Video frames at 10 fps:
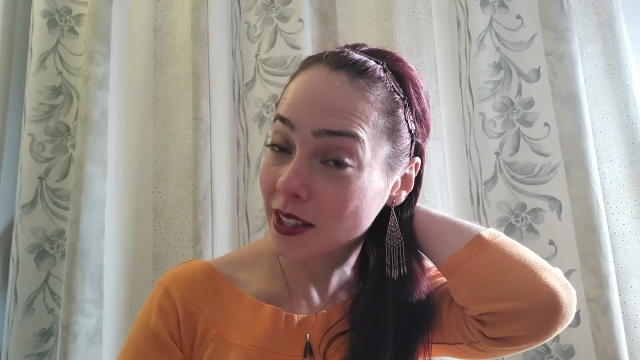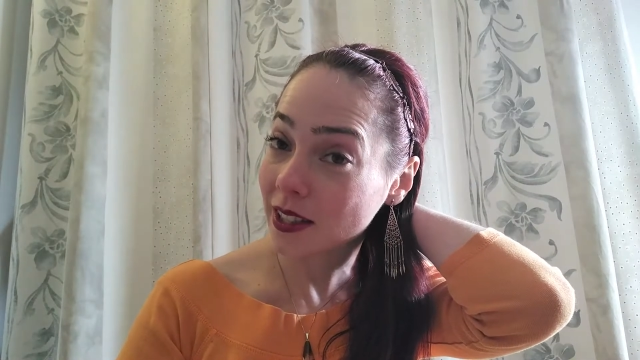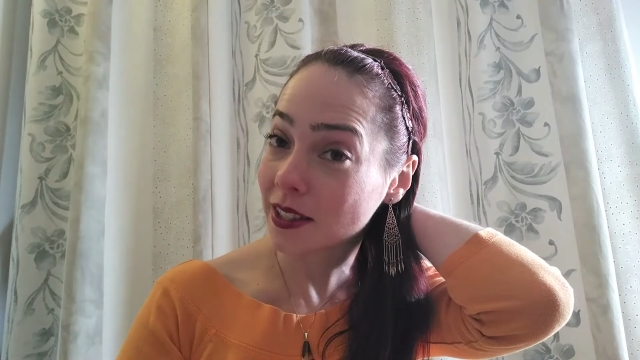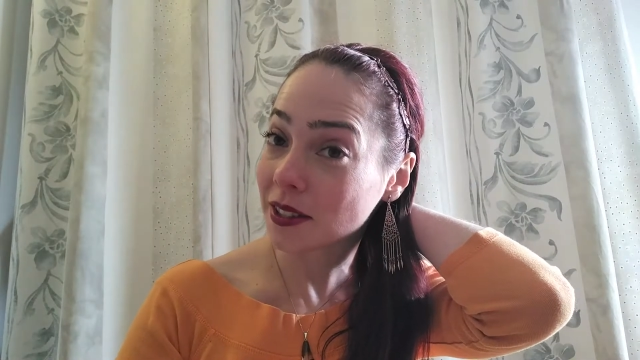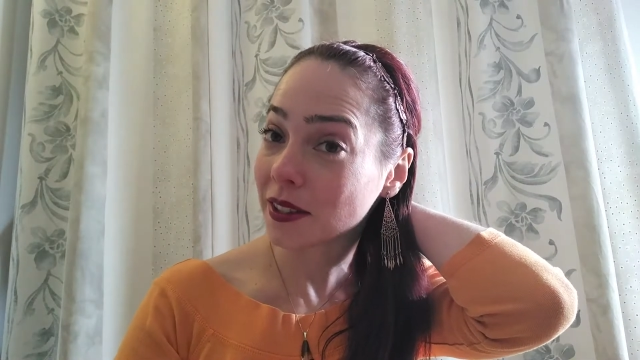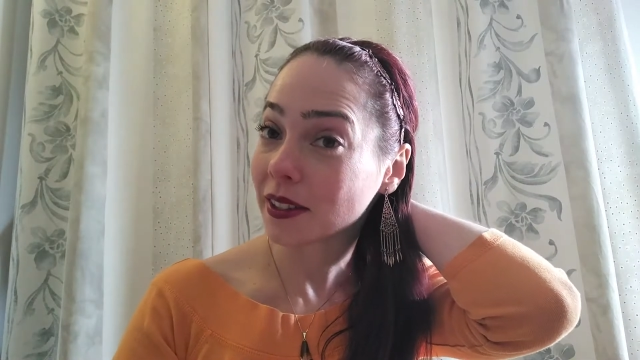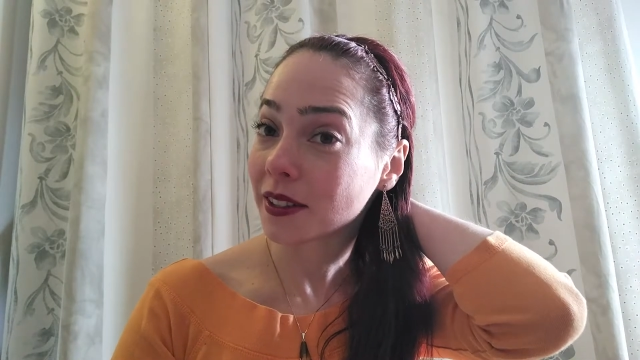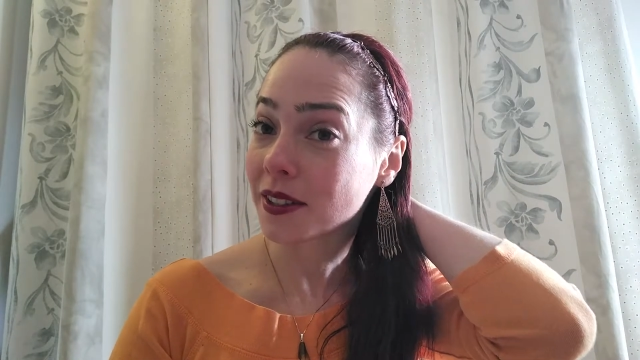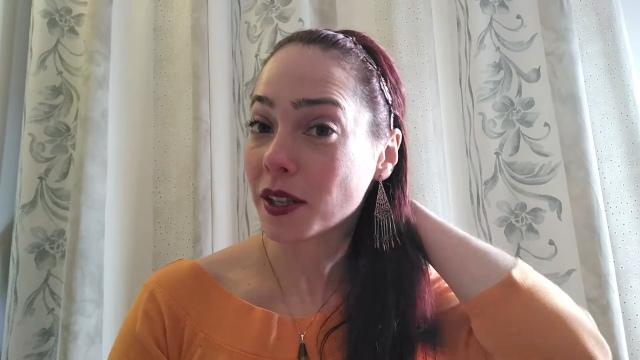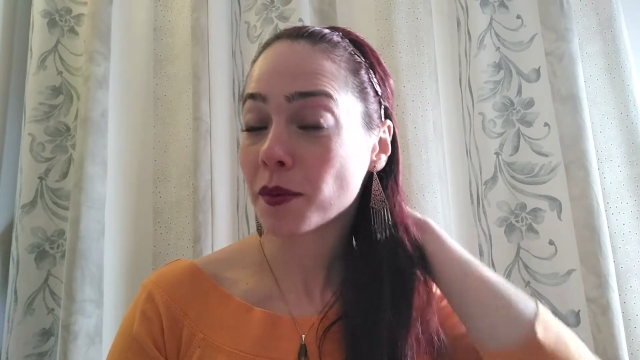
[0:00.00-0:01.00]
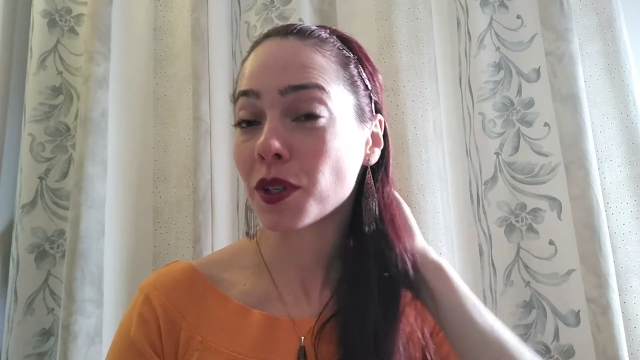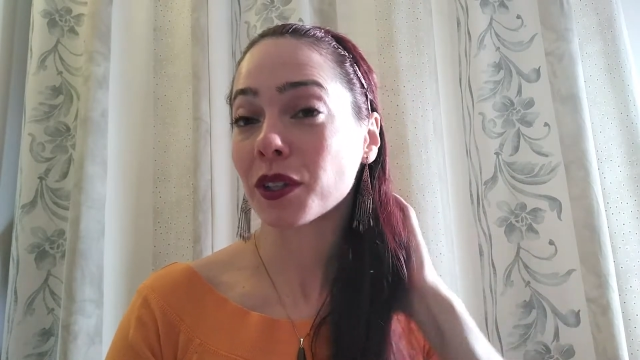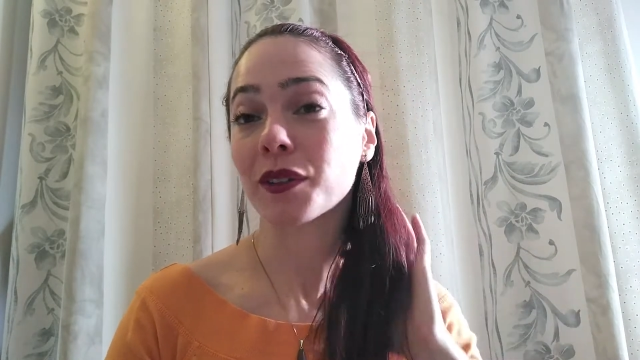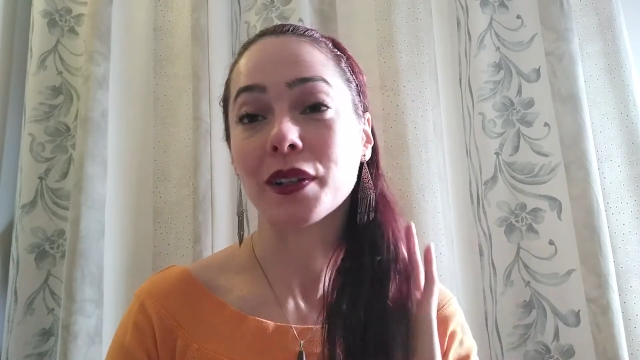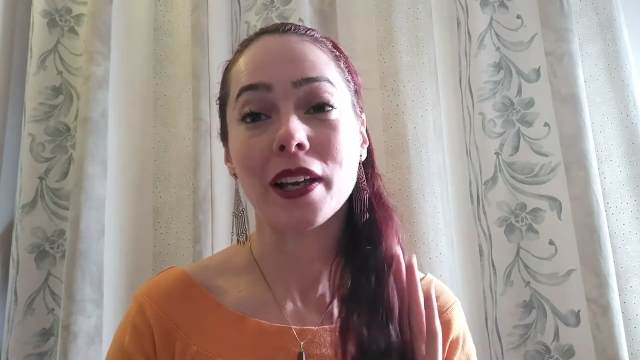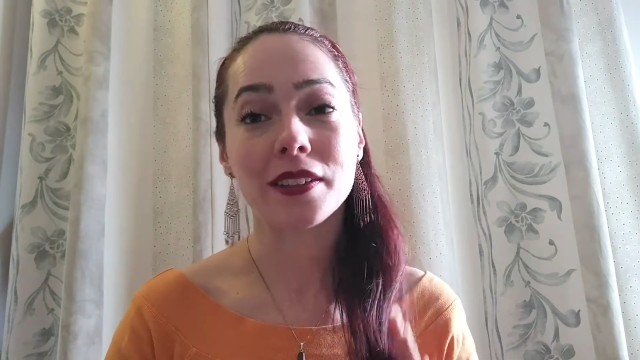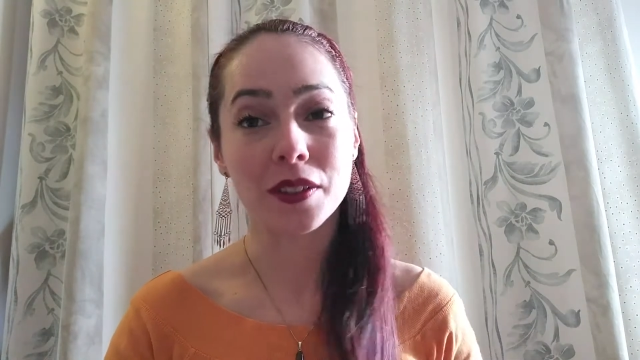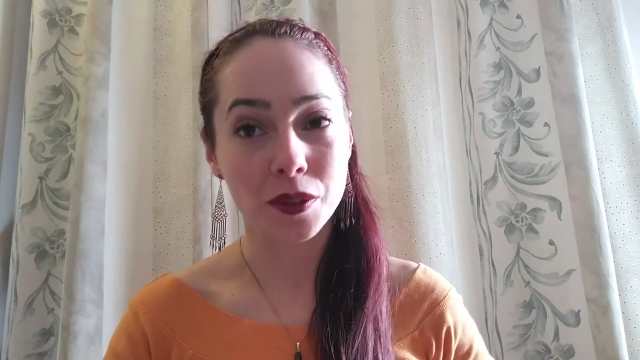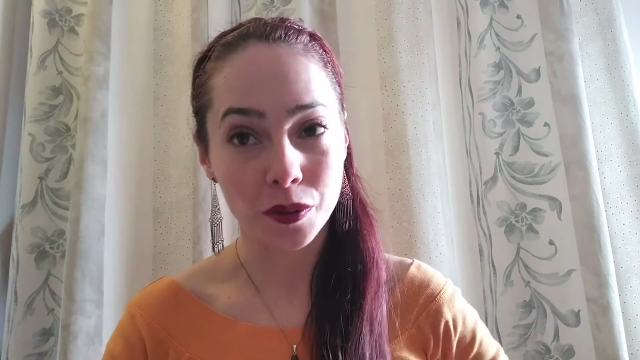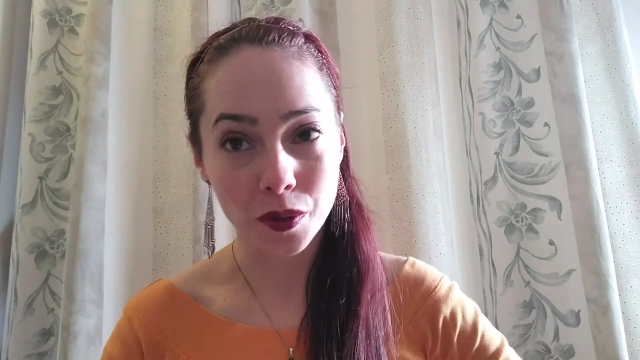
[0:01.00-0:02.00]
It's the subject
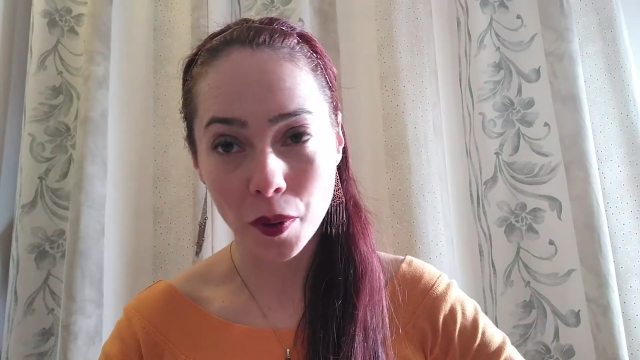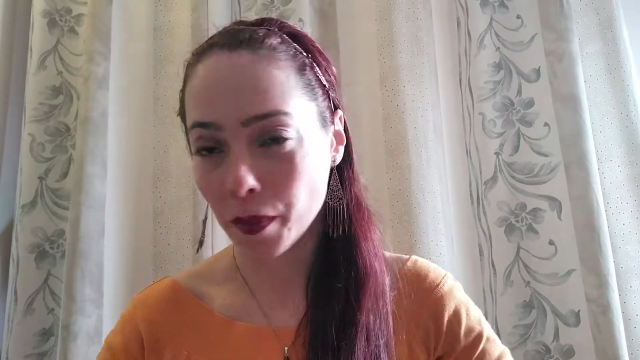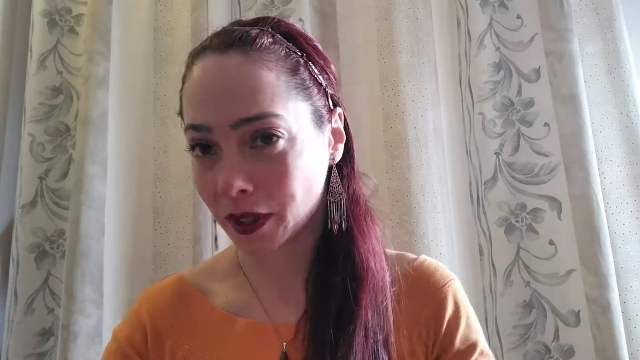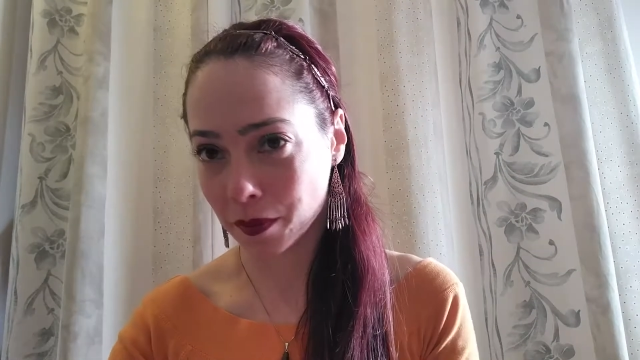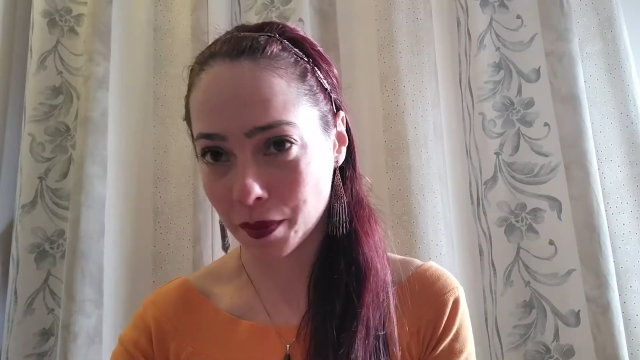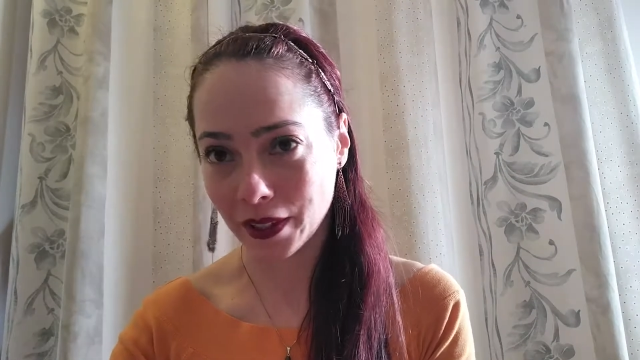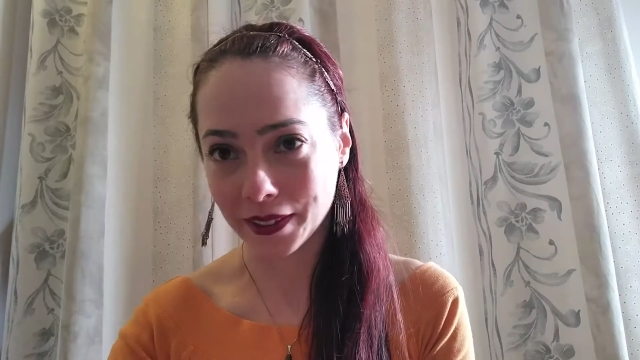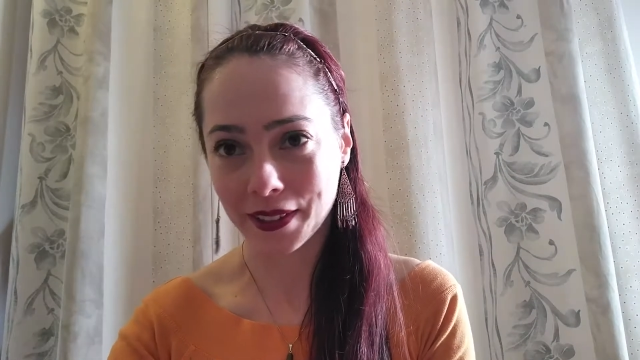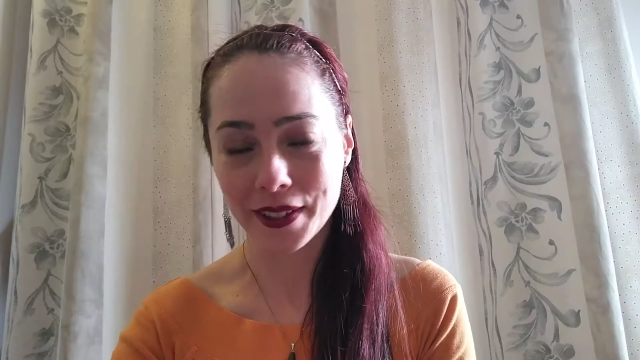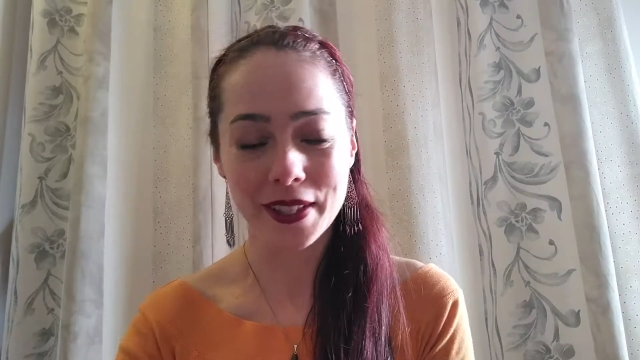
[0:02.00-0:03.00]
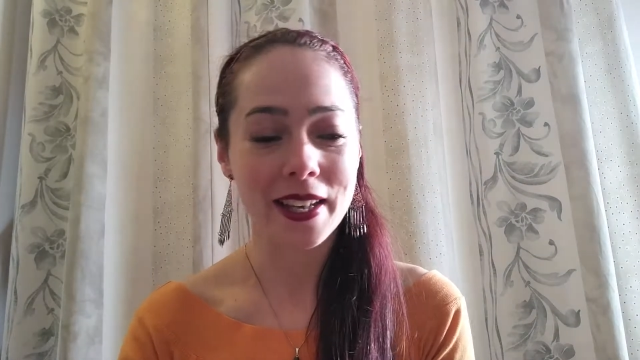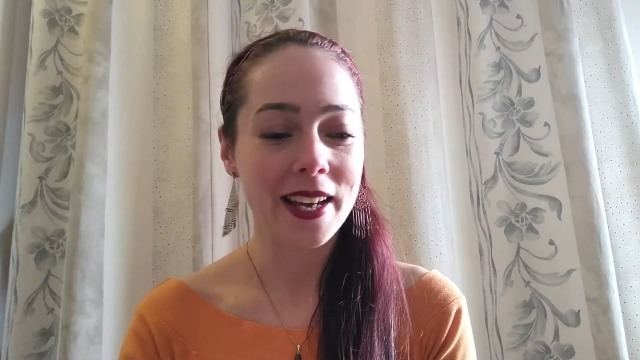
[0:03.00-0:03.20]
related to compatibilities.